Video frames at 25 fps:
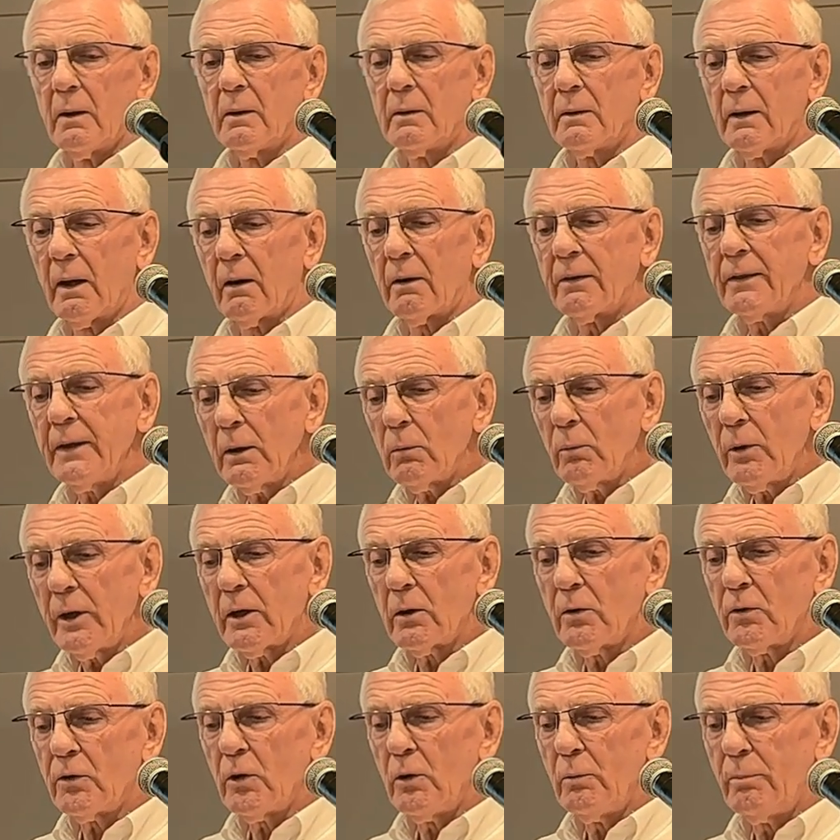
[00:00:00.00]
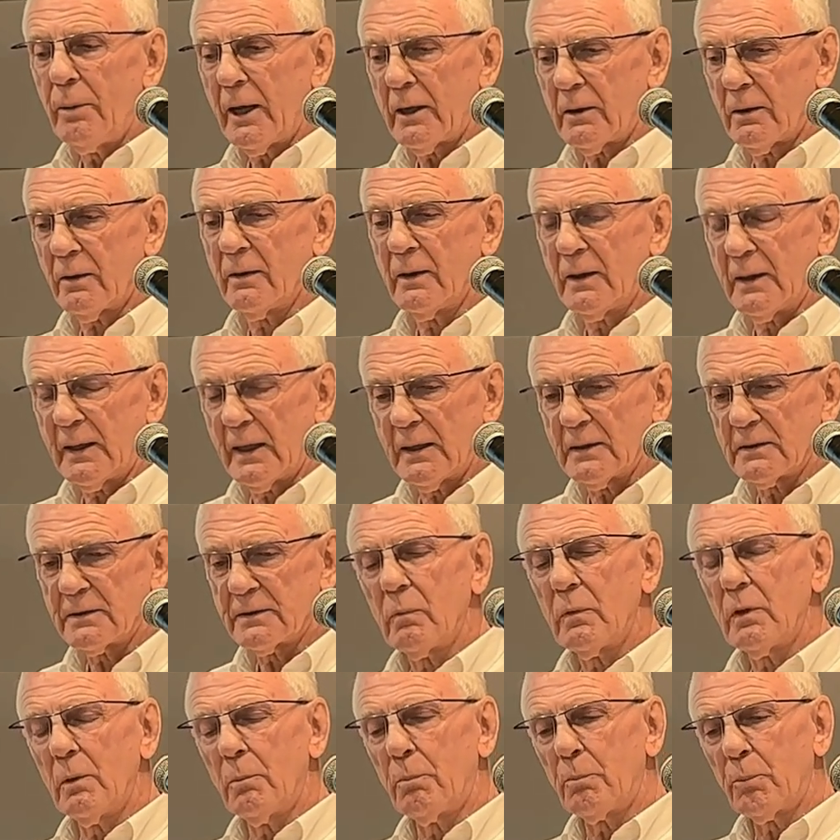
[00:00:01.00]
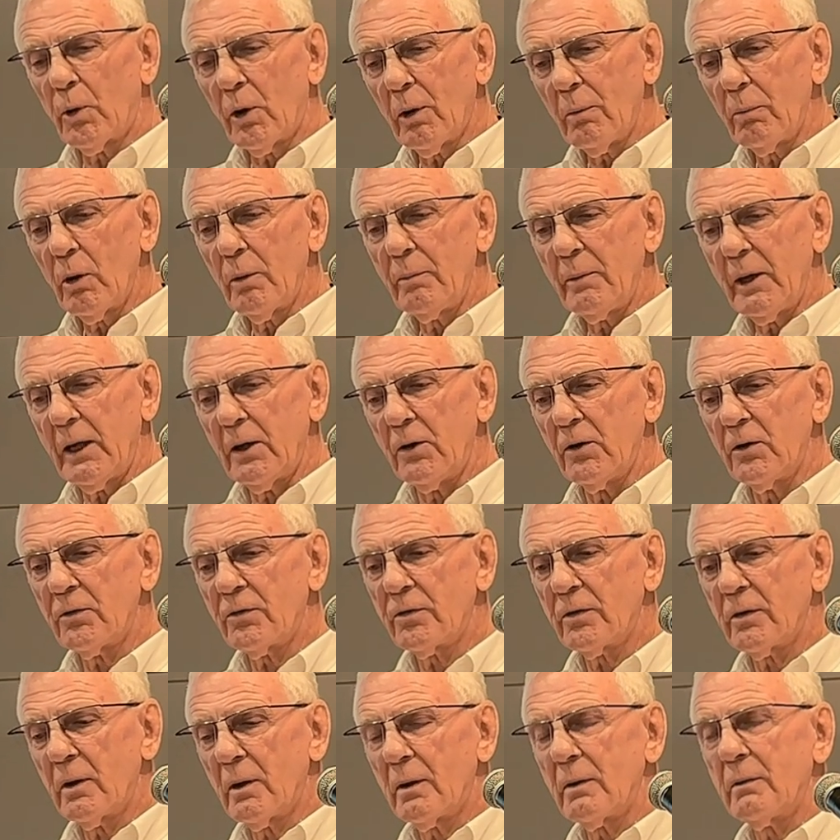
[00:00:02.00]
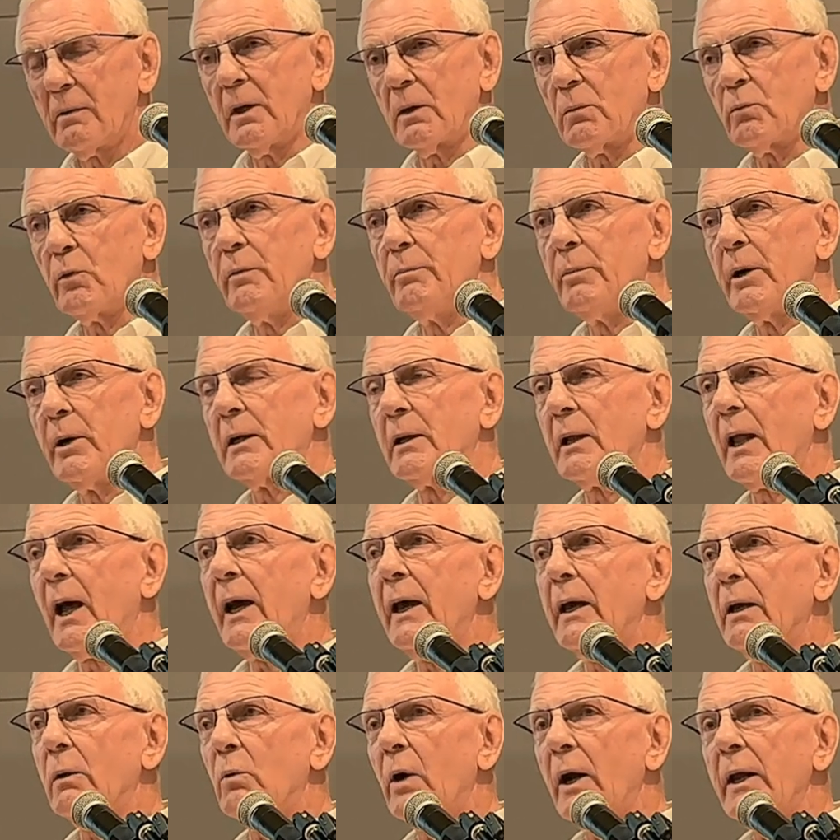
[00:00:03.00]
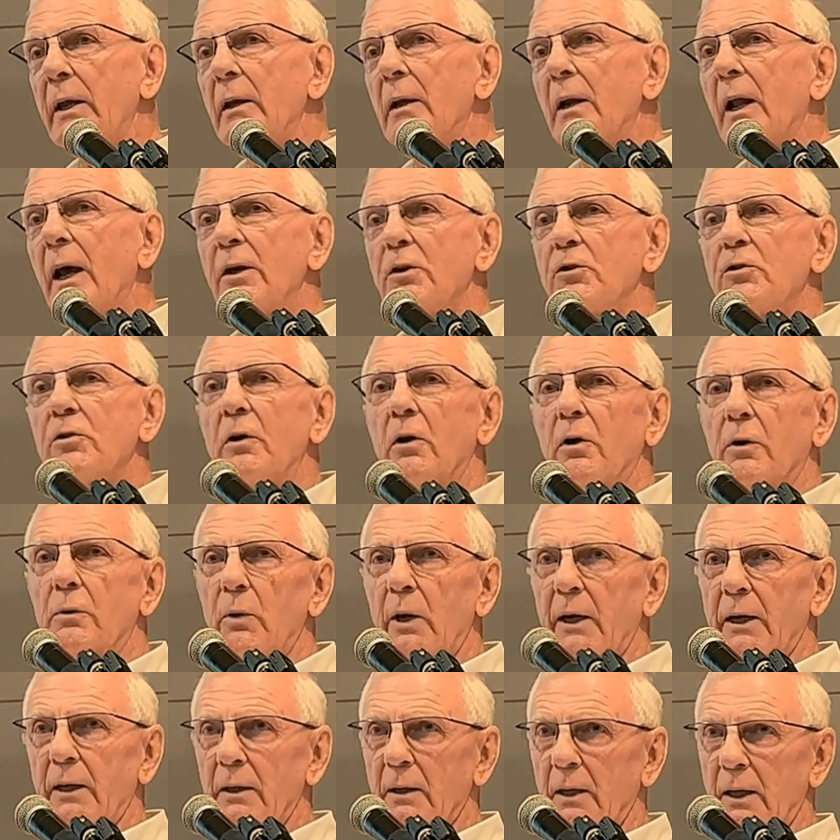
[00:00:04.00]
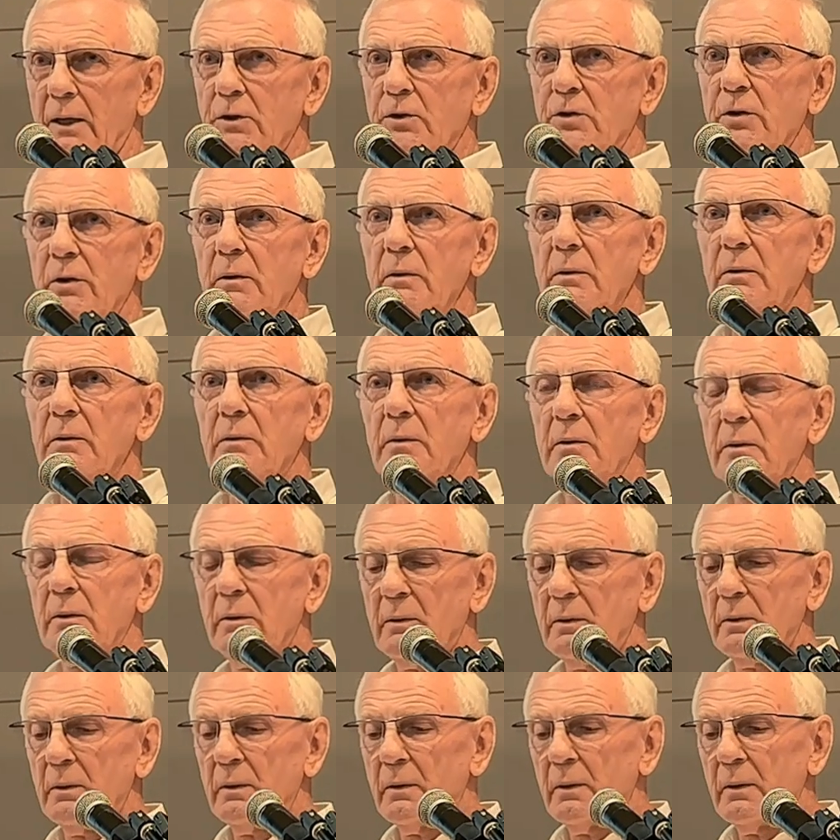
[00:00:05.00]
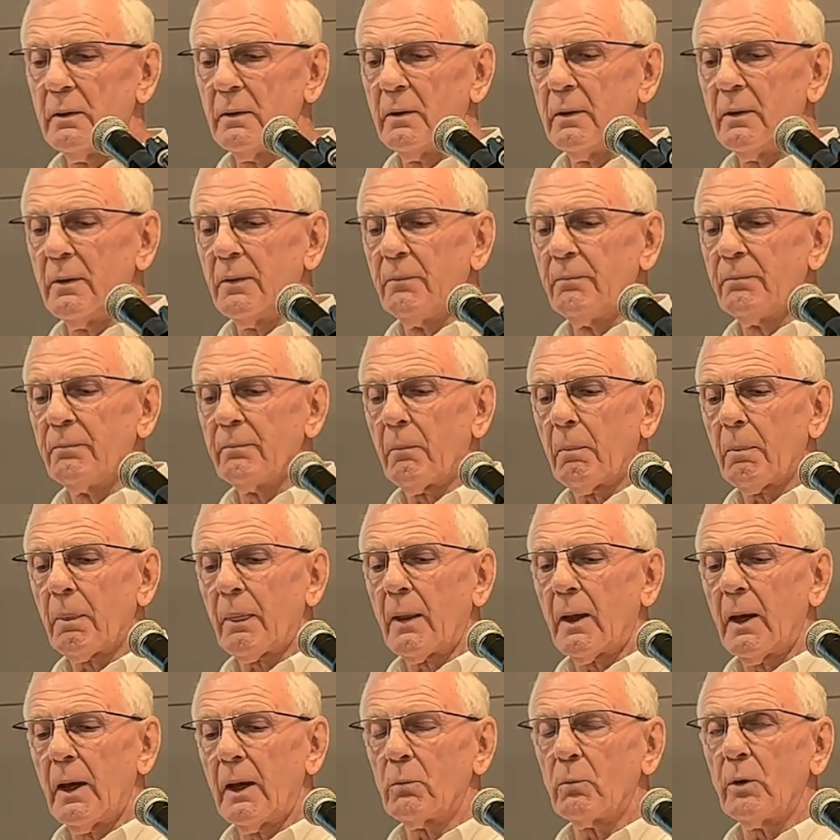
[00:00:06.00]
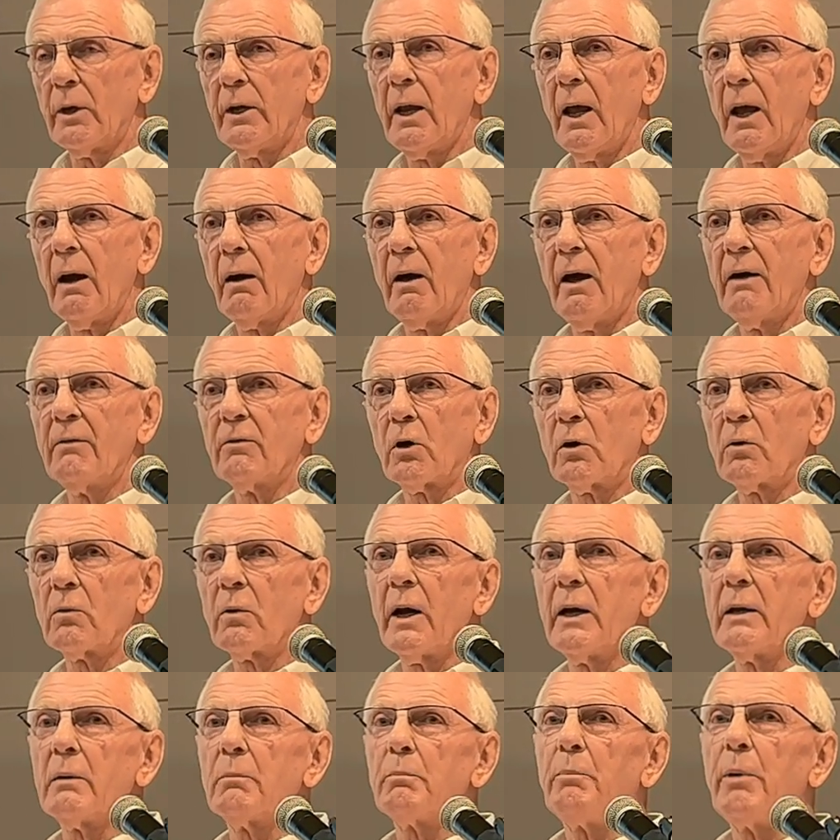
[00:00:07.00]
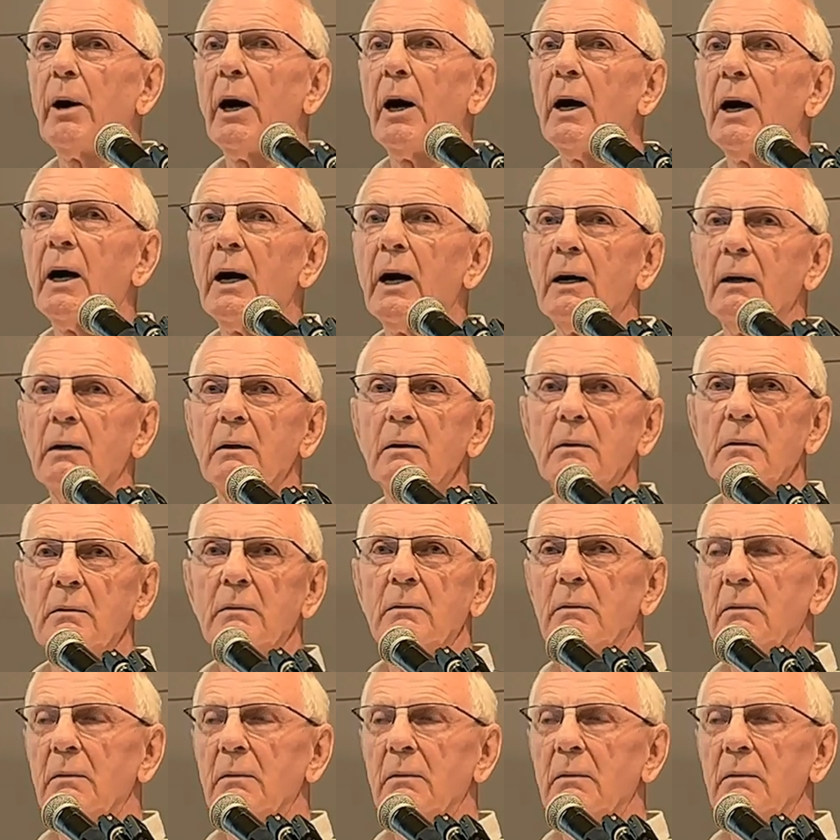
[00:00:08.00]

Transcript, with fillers: Now, I think we can do better than this. Problem is that we've been laying regulation on regulation, and we now have a great pile